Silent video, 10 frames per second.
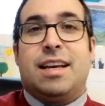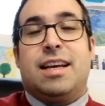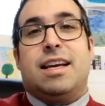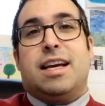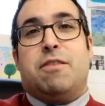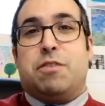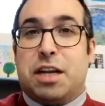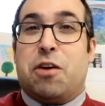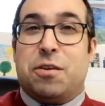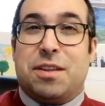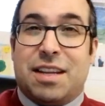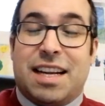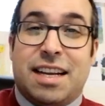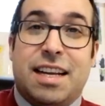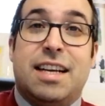every now and
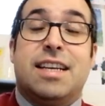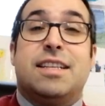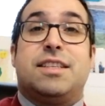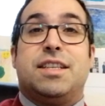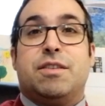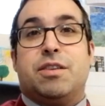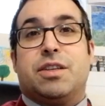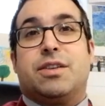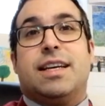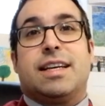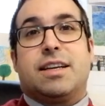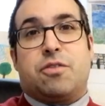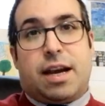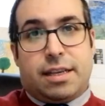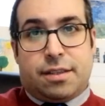then serious
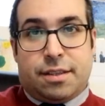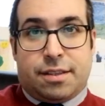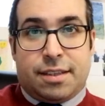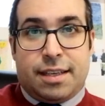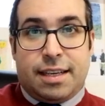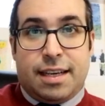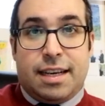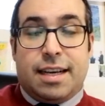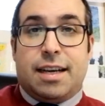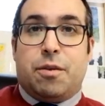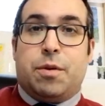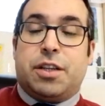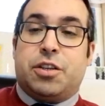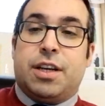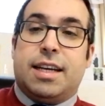crises
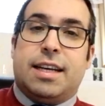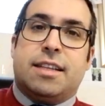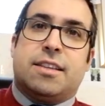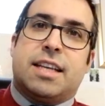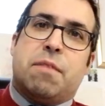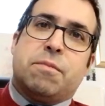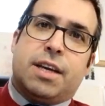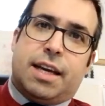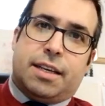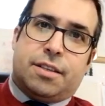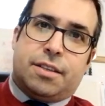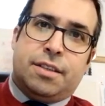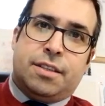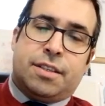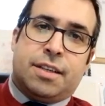which in some
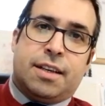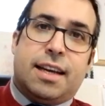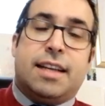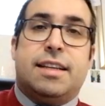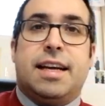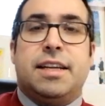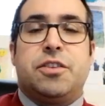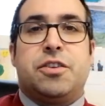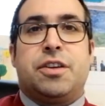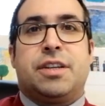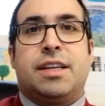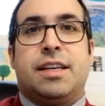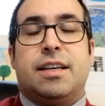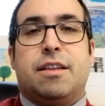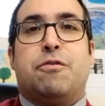cases endangered
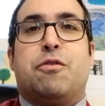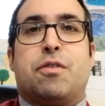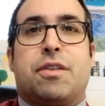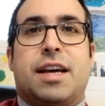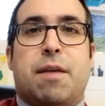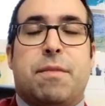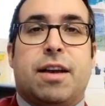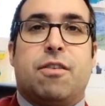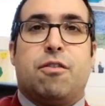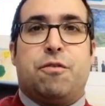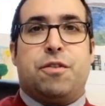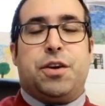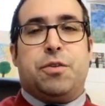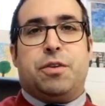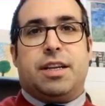the forthcoming of the
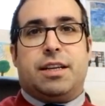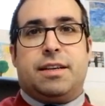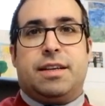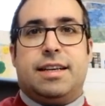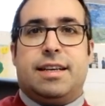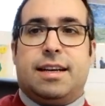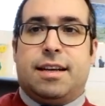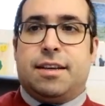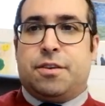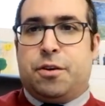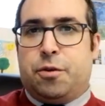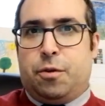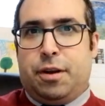Union as a whole.